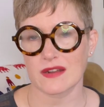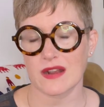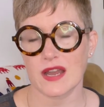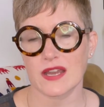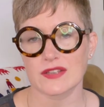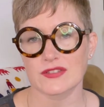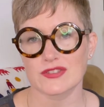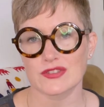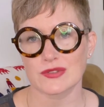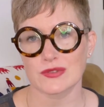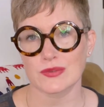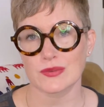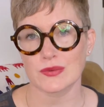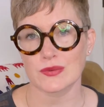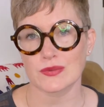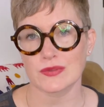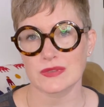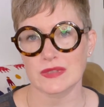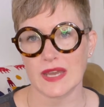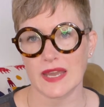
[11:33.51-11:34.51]
I
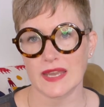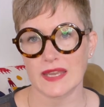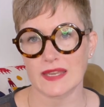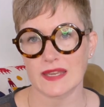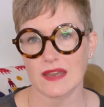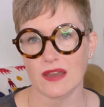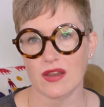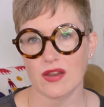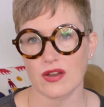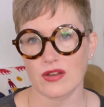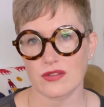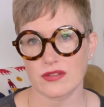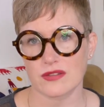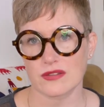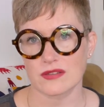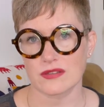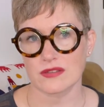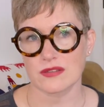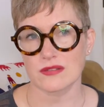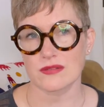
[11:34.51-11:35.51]
do like all
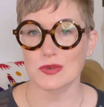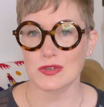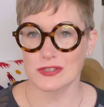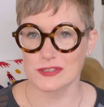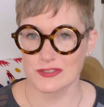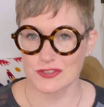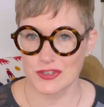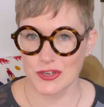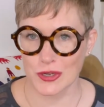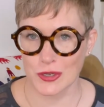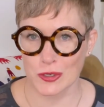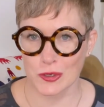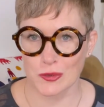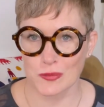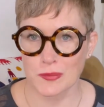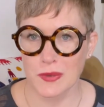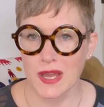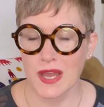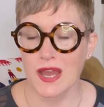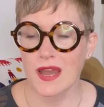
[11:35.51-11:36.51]
the wardrobe.